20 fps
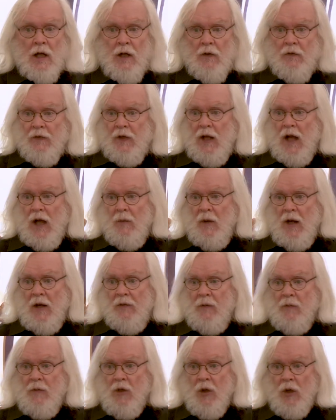fly away
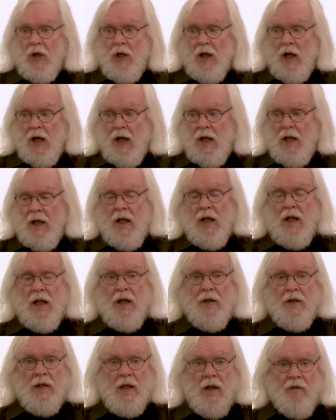from nuclei,
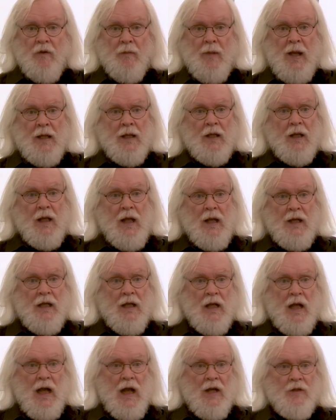never make
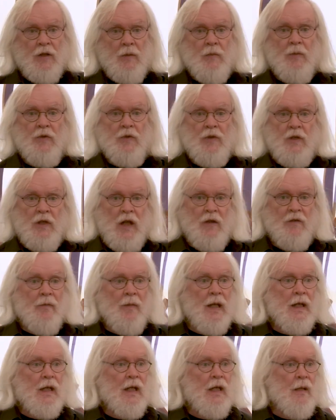any atoms, never
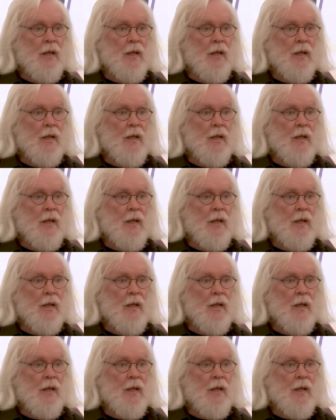make